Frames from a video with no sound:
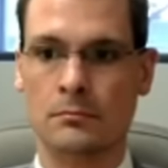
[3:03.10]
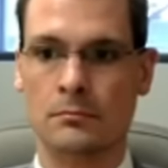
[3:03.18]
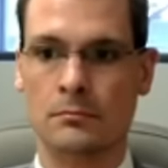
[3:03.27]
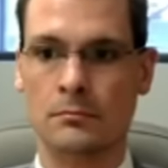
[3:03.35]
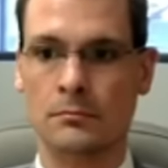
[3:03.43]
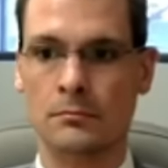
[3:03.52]

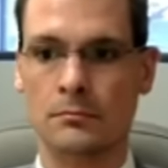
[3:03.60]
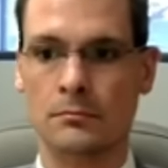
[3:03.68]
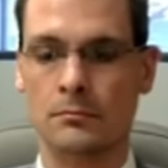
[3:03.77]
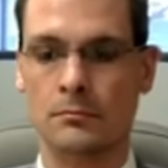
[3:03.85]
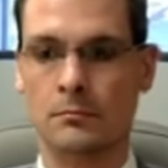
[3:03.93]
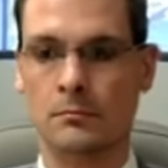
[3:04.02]

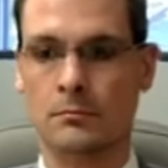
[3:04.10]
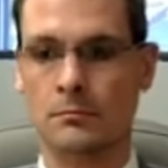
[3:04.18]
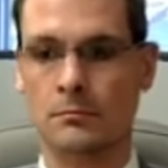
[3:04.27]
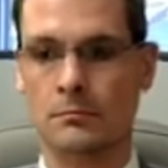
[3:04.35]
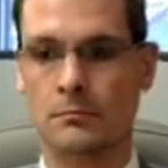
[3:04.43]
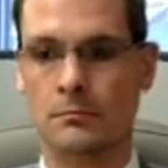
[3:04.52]

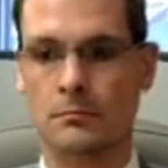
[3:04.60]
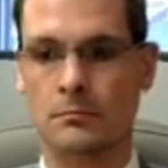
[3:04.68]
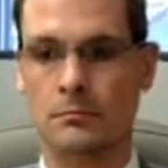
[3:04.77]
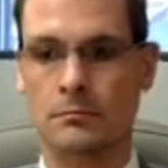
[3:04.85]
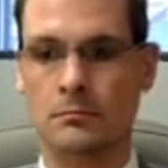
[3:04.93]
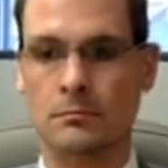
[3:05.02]

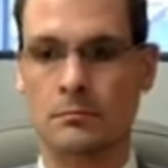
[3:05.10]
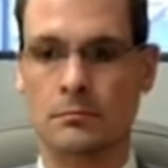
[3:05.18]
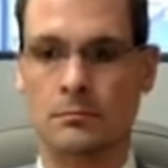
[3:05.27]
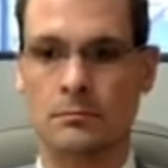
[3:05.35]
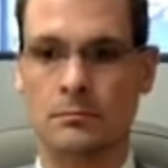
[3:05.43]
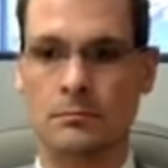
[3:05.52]

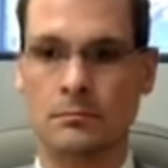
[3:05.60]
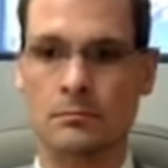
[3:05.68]
No words are spoken by the person on screen.